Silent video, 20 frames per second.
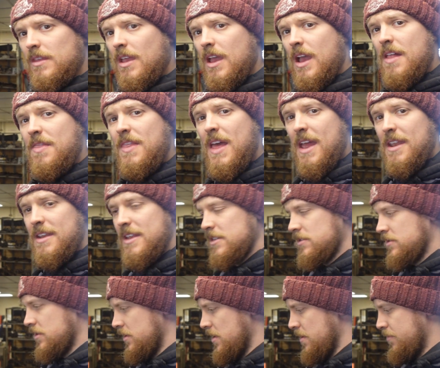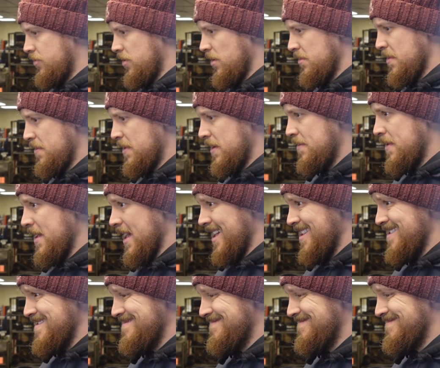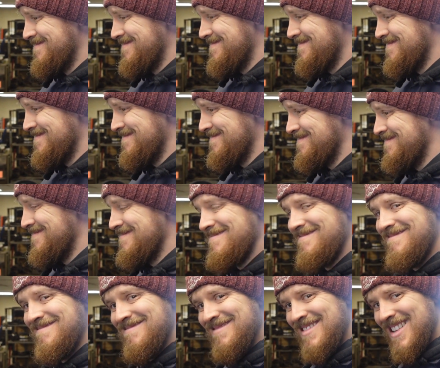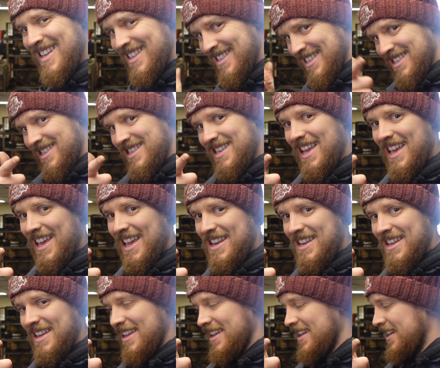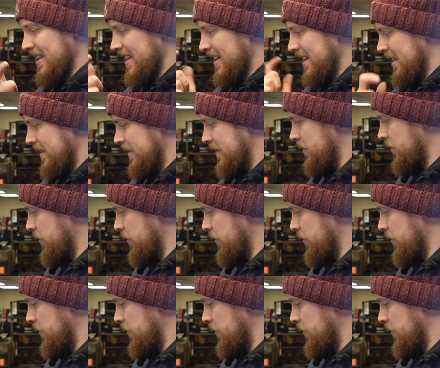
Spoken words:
And then it's going to probably be slinging this